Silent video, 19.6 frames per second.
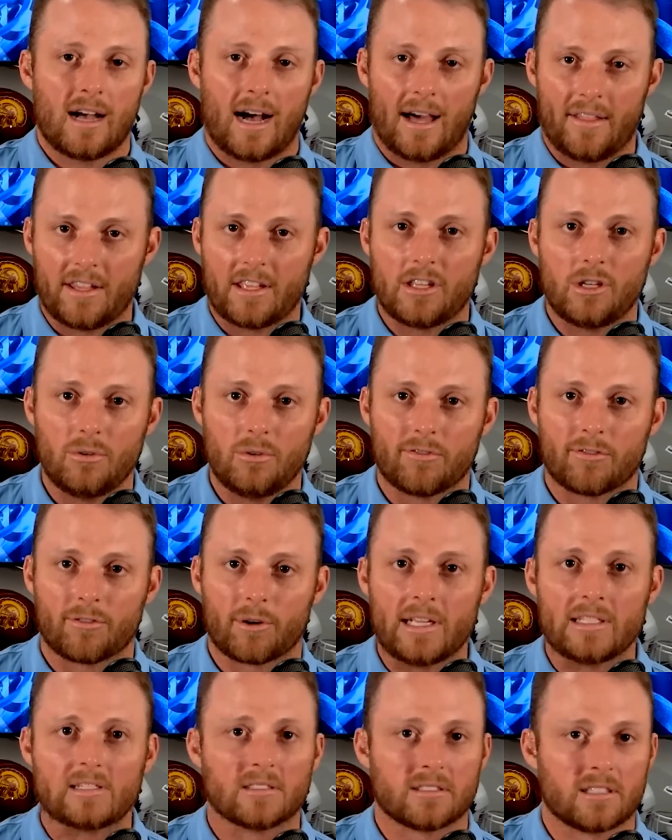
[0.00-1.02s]
I think Hugh
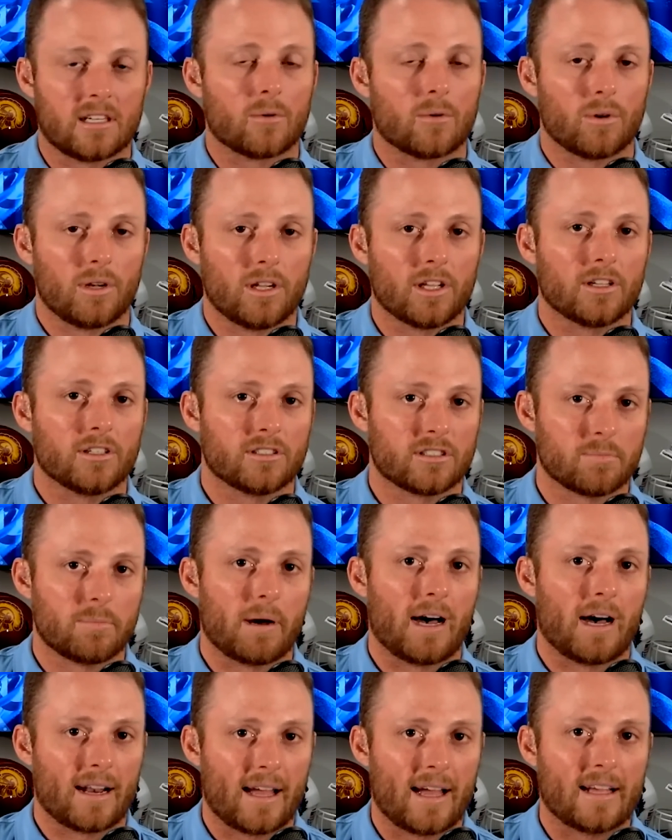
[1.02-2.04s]
Freeze is in a really good
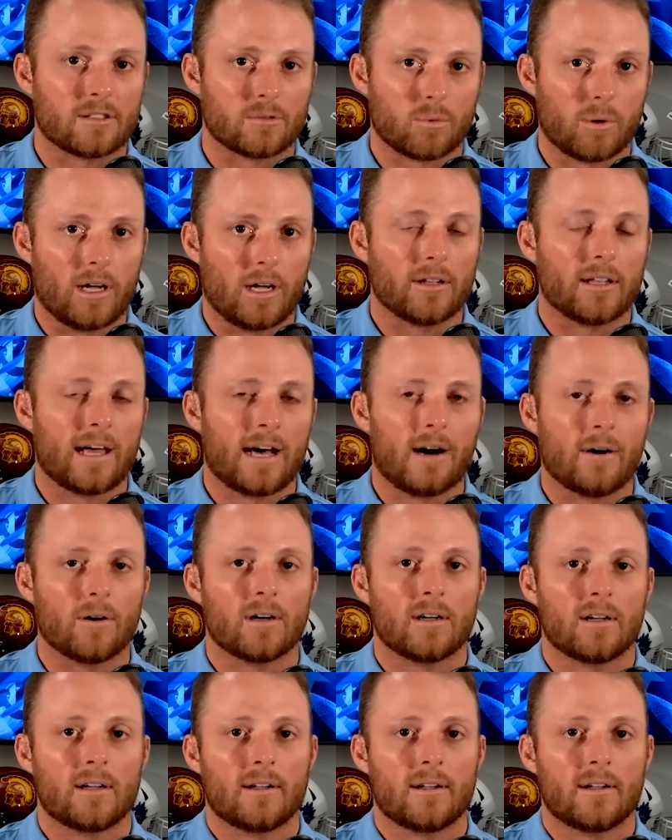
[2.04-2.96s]
spot as well. Now,